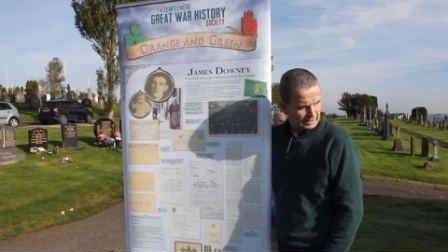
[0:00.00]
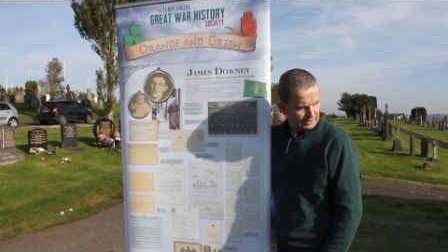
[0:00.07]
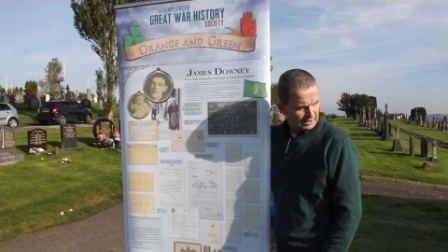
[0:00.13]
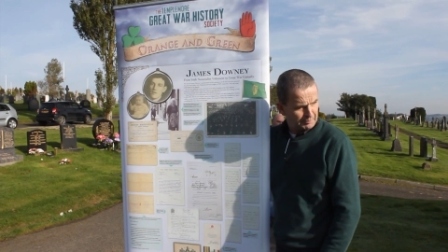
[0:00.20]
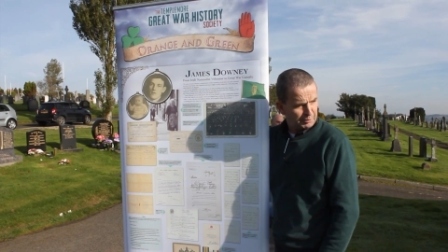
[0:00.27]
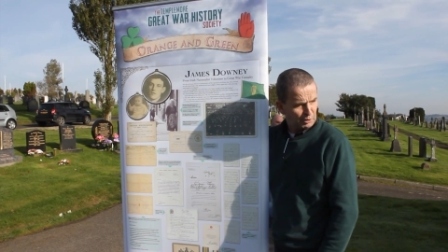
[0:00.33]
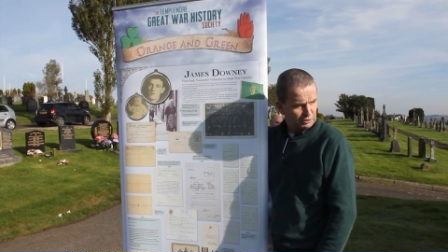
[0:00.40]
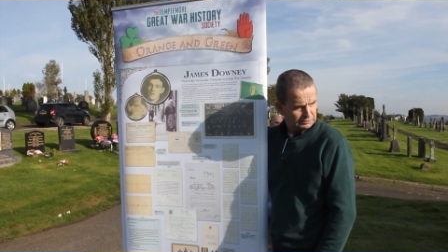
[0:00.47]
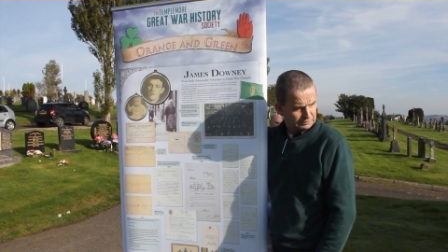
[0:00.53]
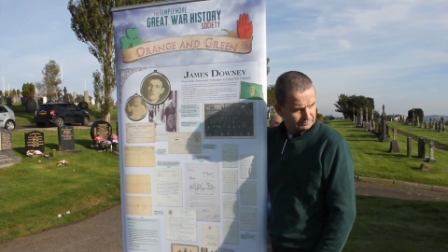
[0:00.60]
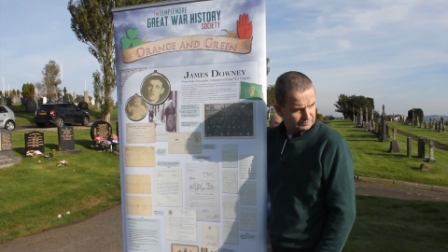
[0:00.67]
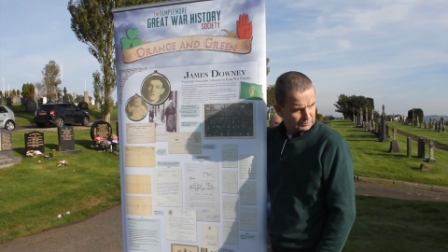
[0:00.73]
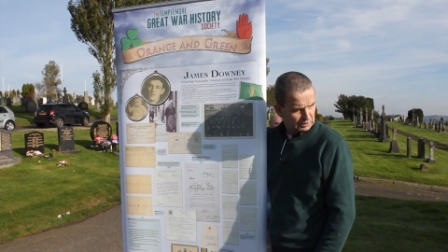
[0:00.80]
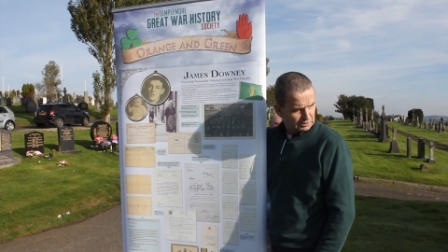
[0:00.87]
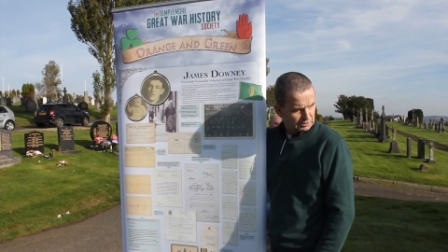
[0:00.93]
April,
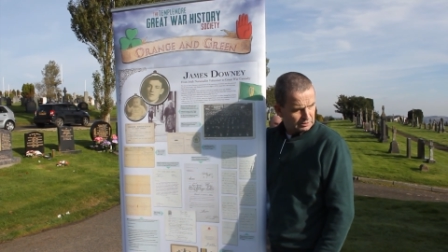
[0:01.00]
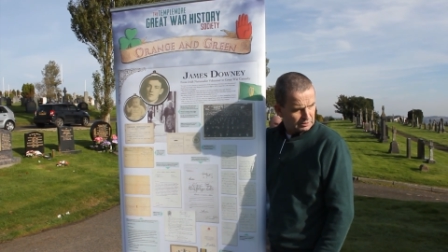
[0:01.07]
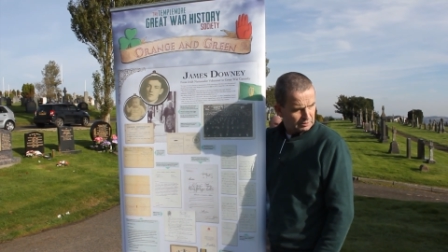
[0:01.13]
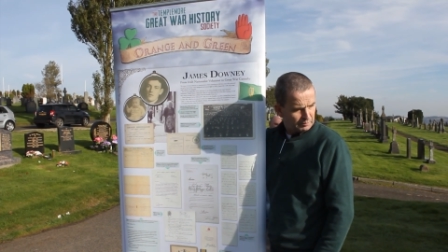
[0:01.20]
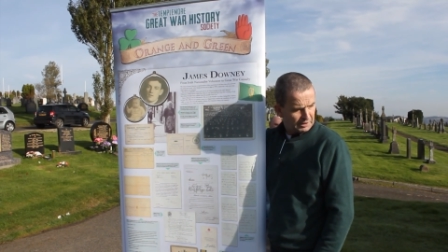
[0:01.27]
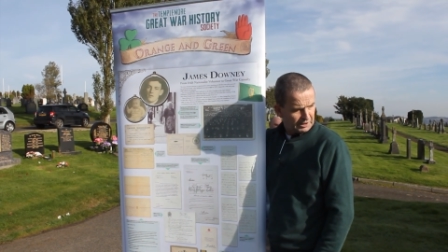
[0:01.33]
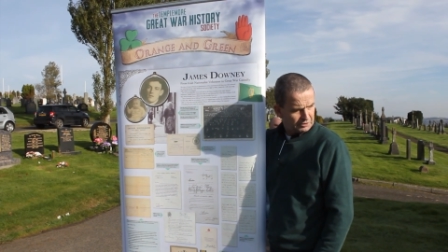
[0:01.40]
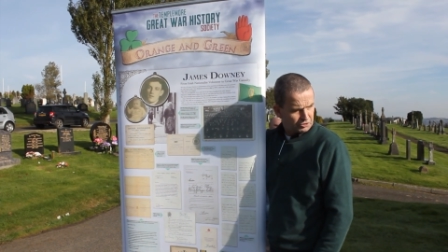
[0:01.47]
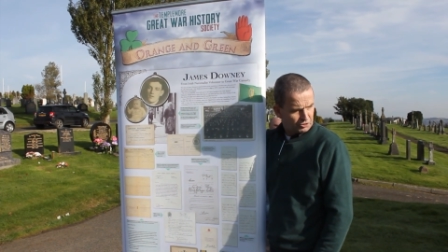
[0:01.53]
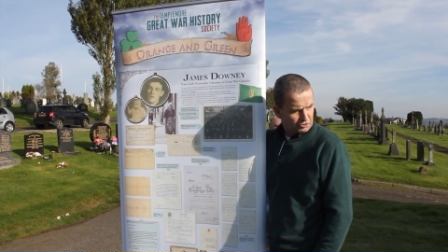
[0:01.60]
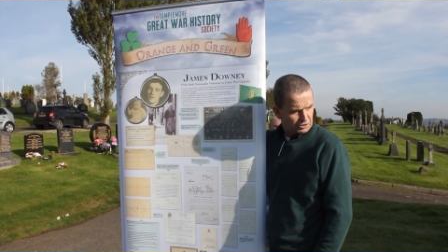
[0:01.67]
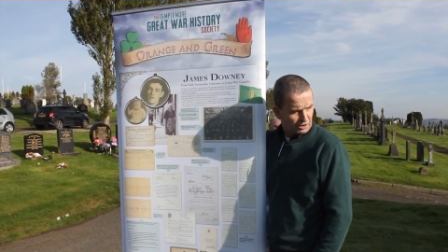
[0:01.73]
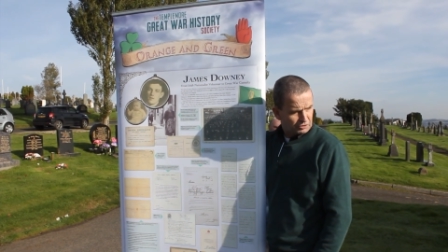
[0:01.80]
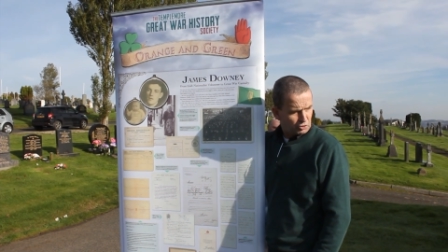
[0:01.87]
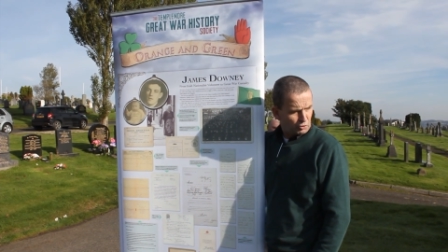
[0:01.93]
May, June,
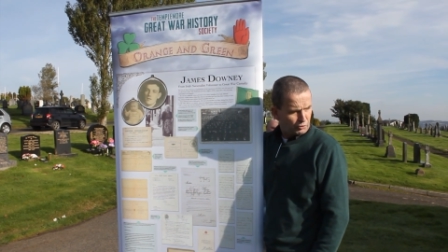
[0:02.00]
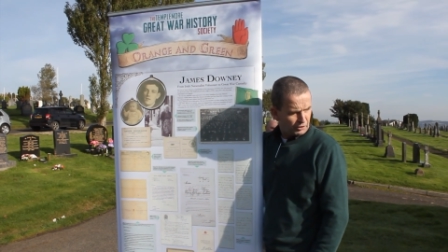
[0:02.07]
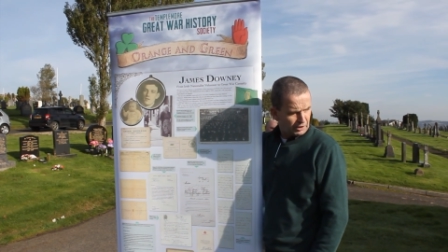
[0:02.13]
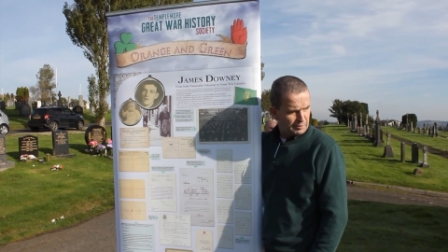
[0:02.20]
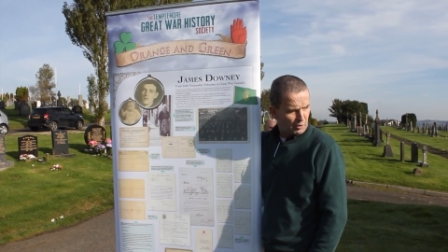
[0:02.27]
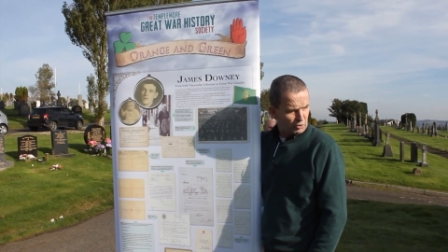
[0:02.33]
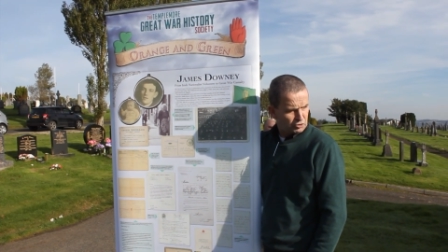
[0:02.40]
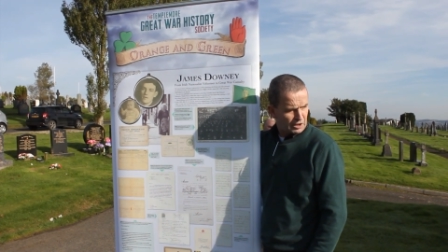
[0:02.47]
July. So 3 months